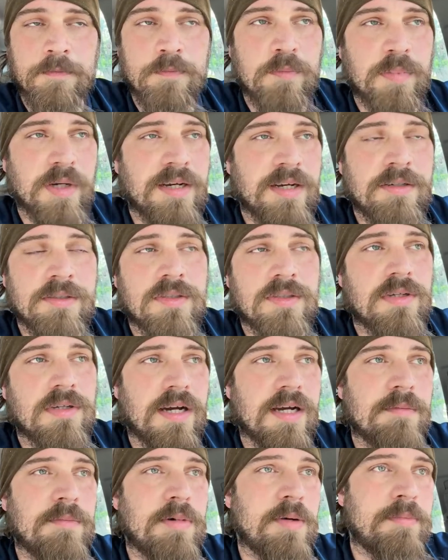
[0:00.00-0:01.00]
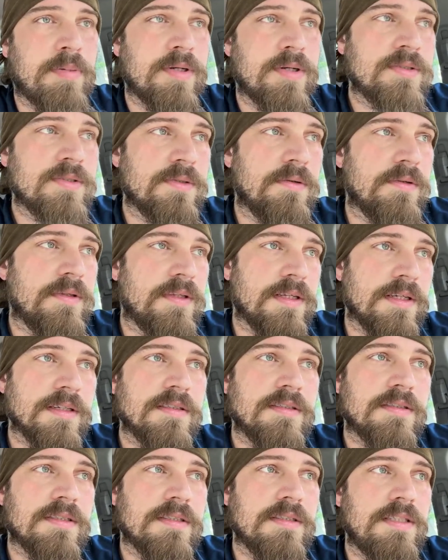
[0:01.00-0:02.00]
But I also talk about personal
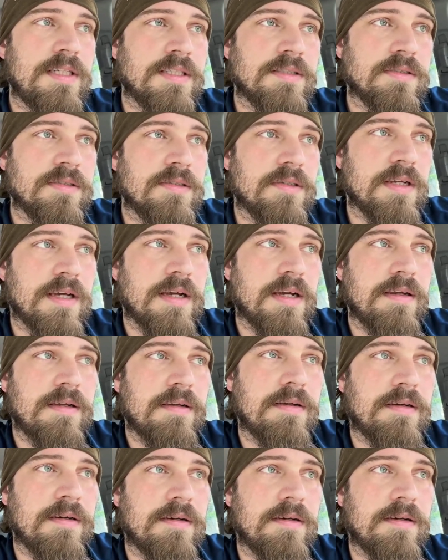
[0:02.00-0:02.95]
things. And yesterday,